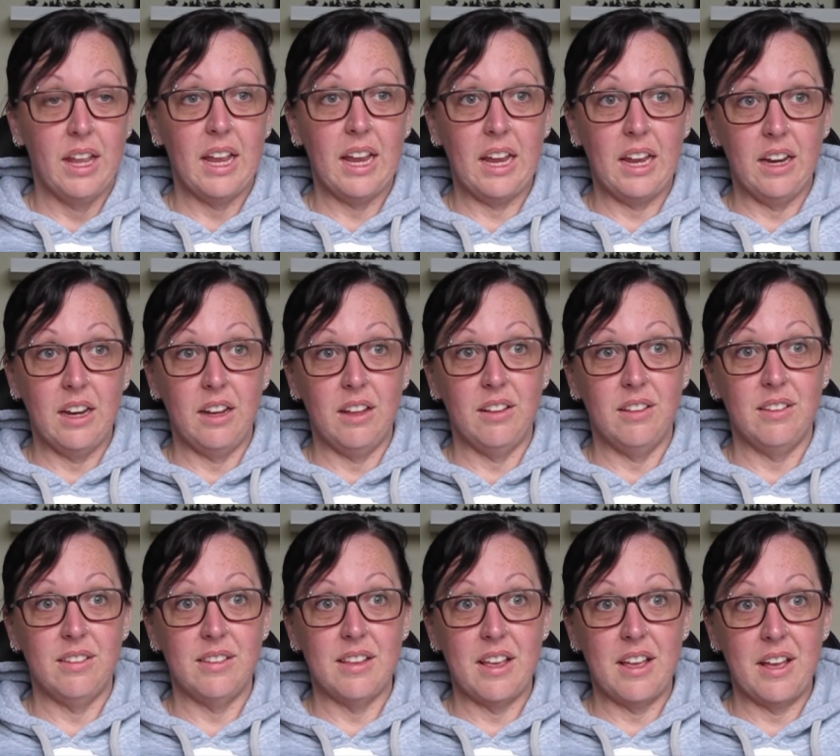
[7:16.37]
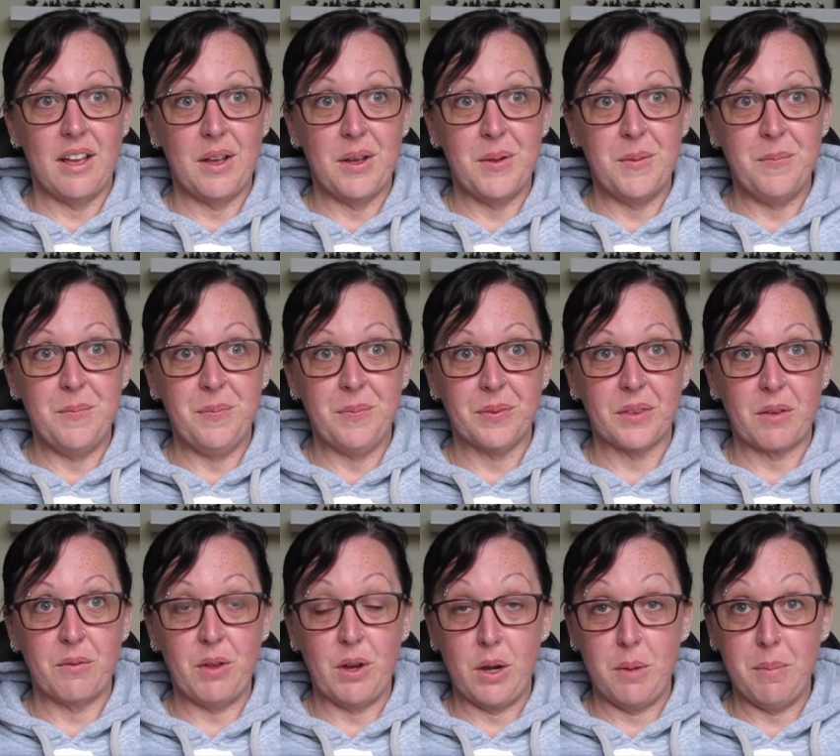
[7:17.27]
and is um,
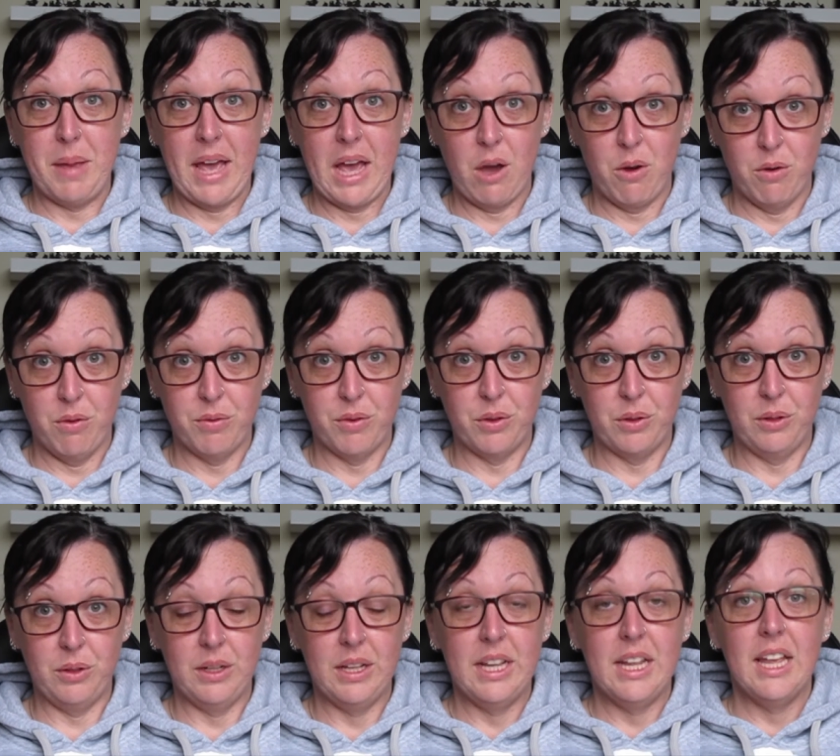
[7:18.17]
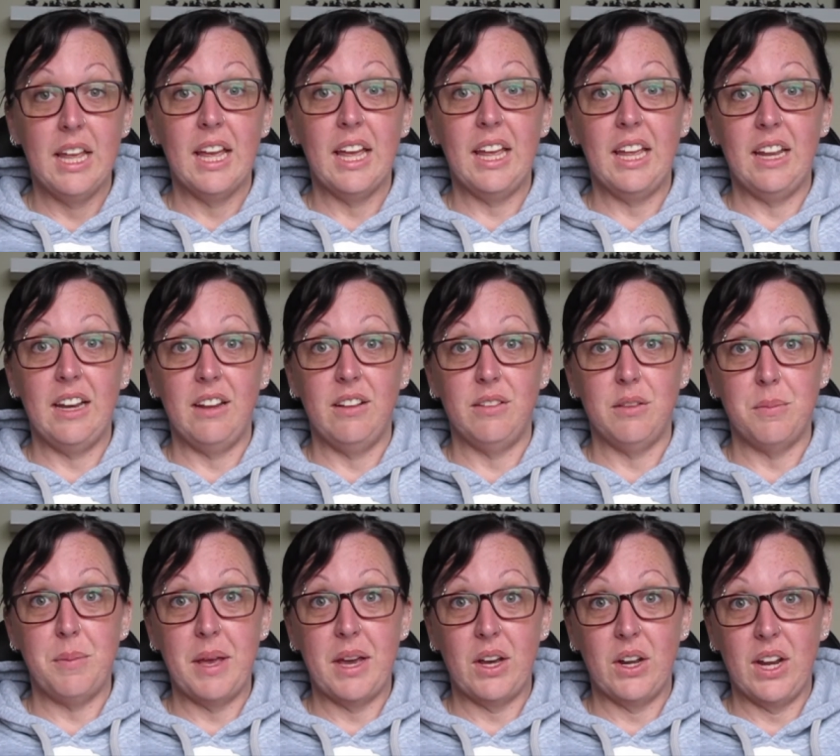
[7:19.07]
very powerful. It is
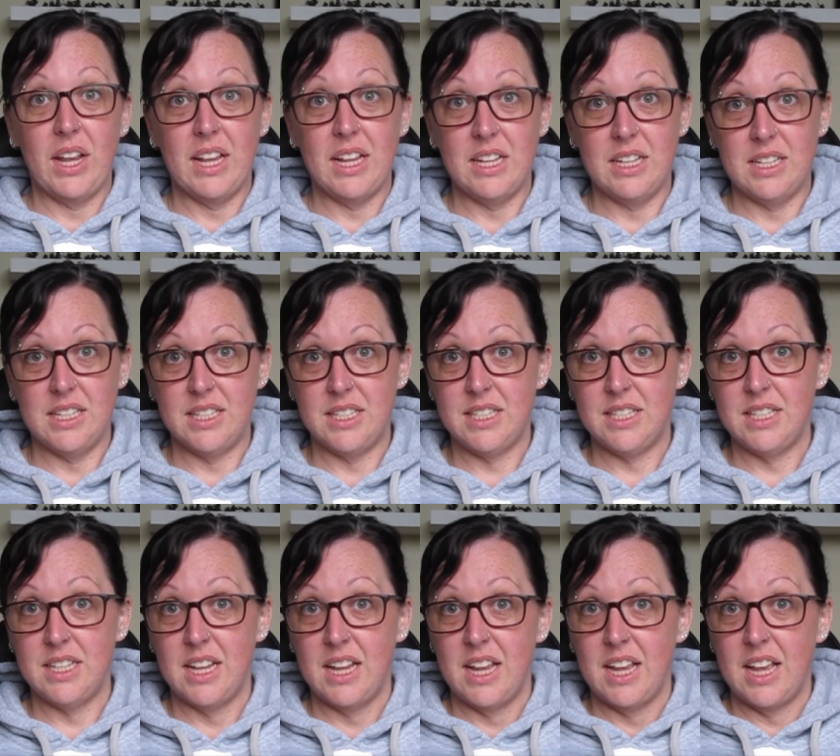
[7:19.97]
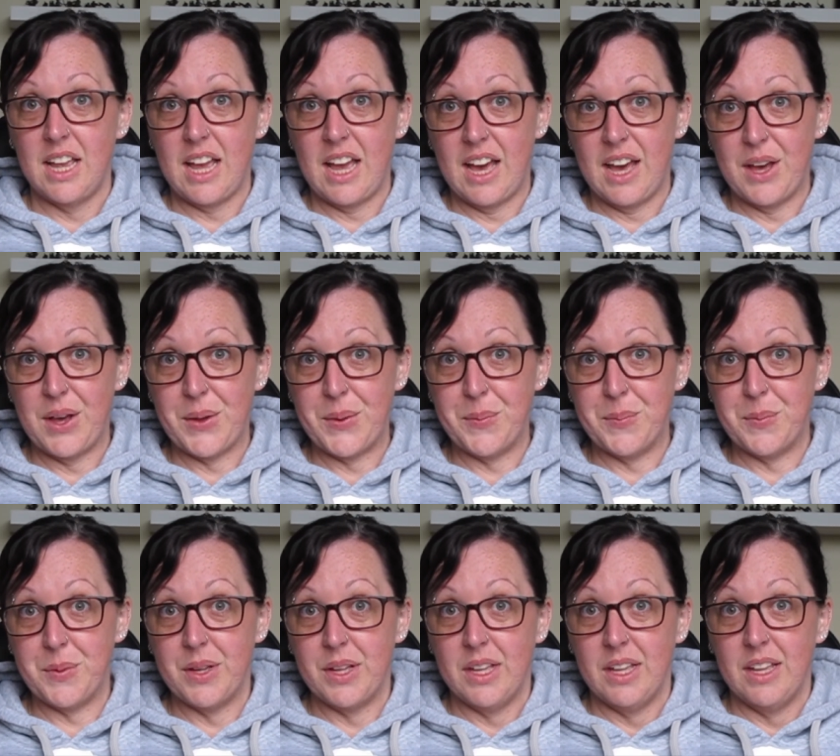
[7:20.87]
about his
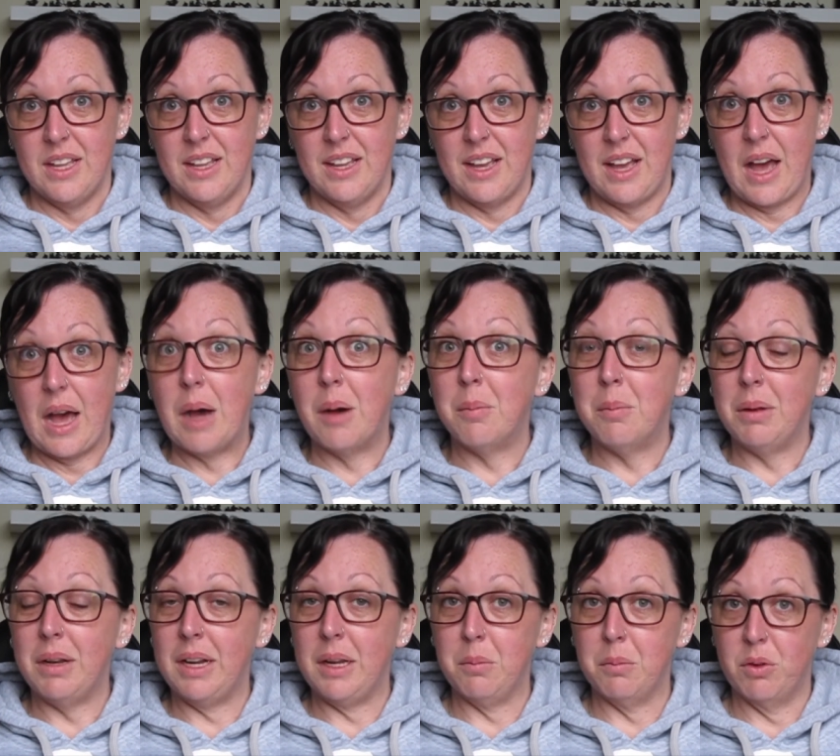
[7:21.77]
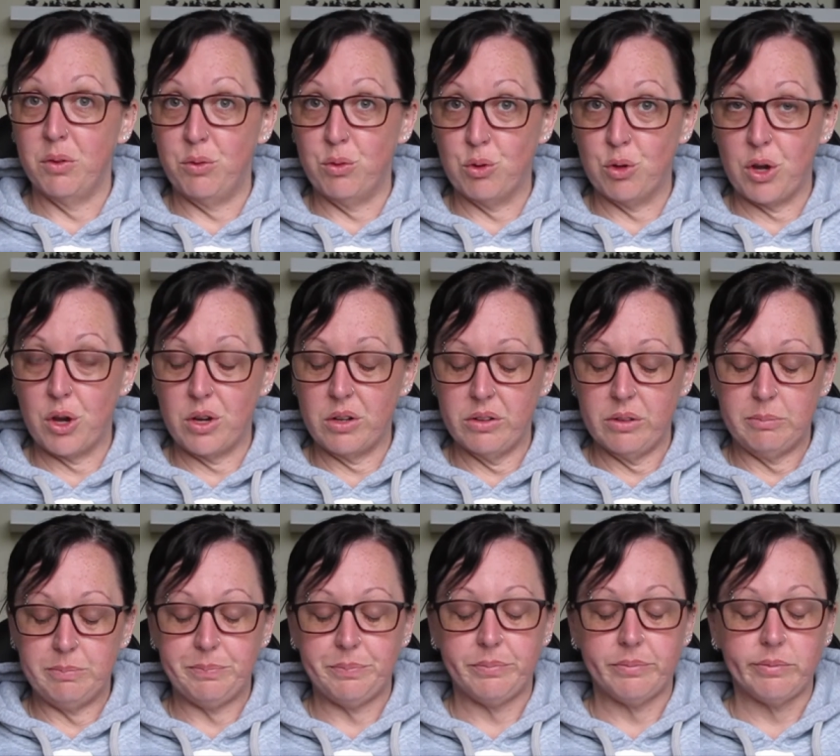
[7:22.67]
um, humbling before God.
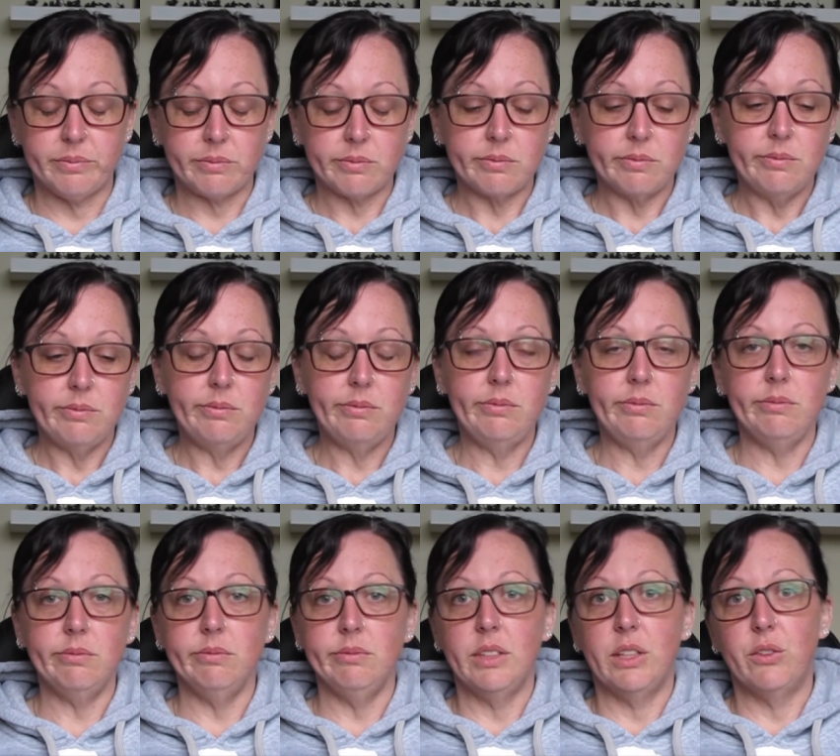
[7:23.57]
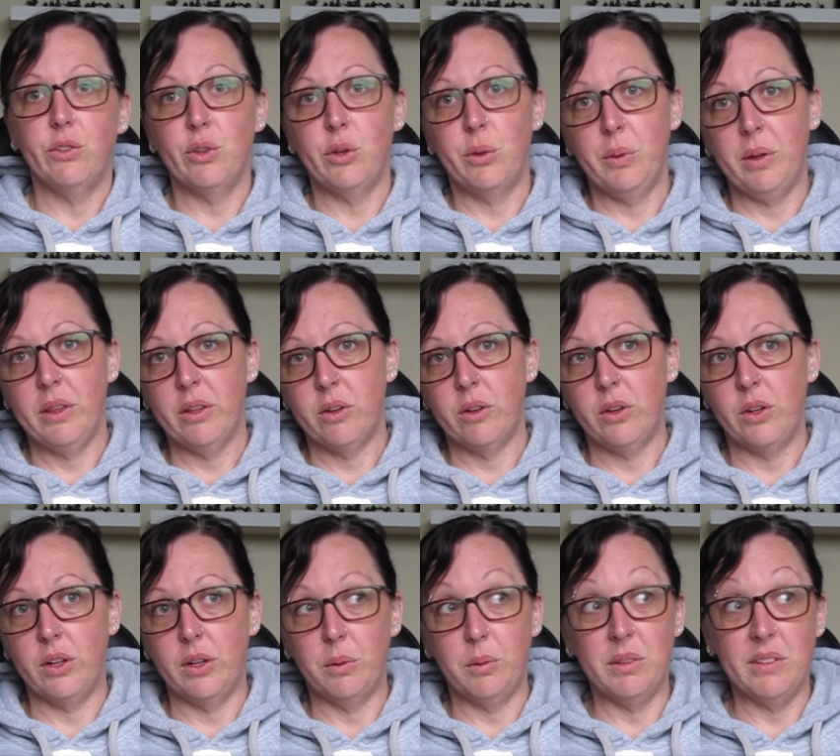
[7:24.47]
So whether or
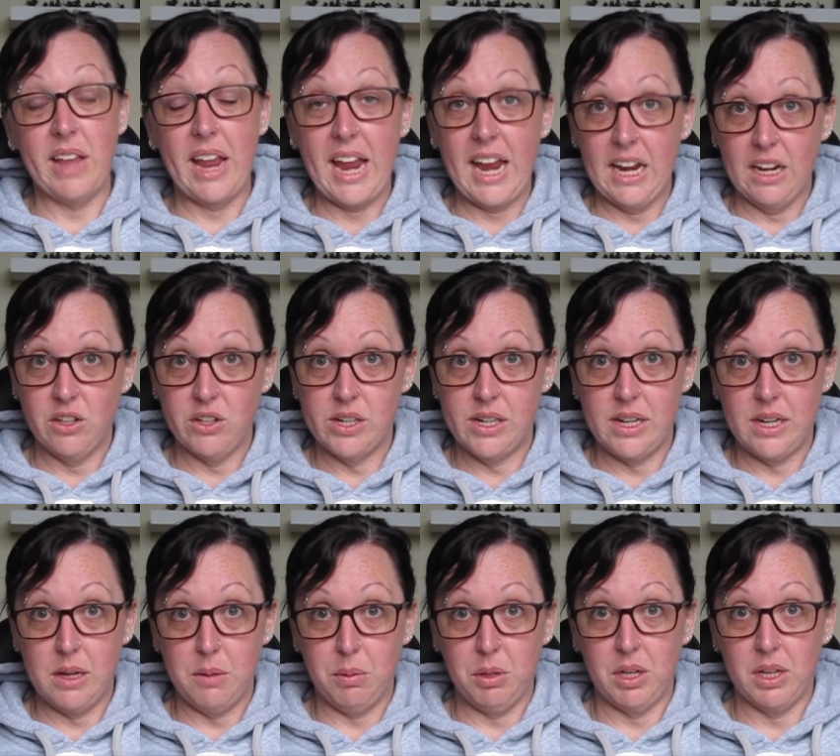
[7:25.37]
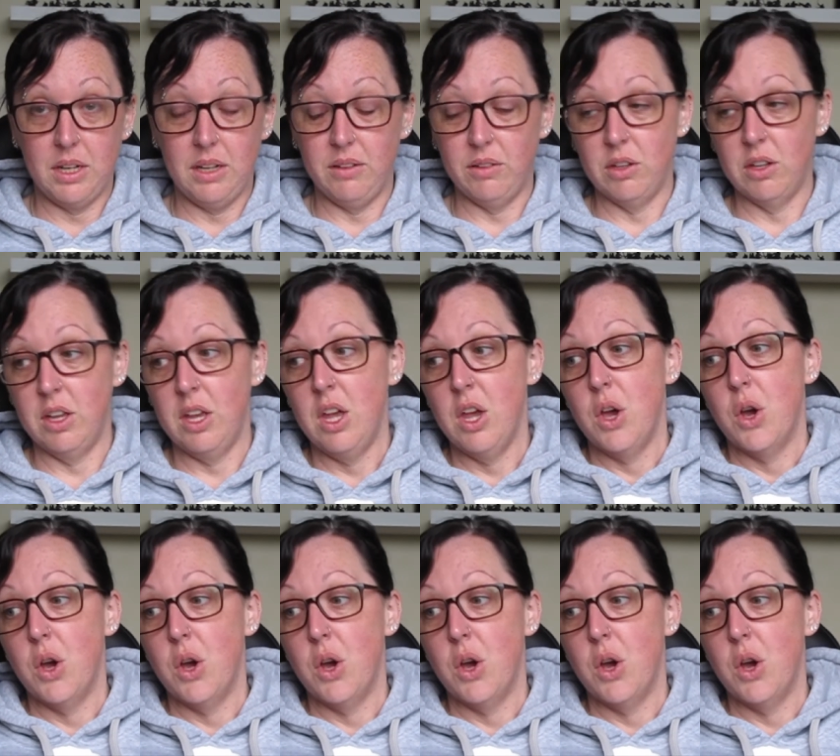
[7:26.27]
not it was actually Nebuchadnezzar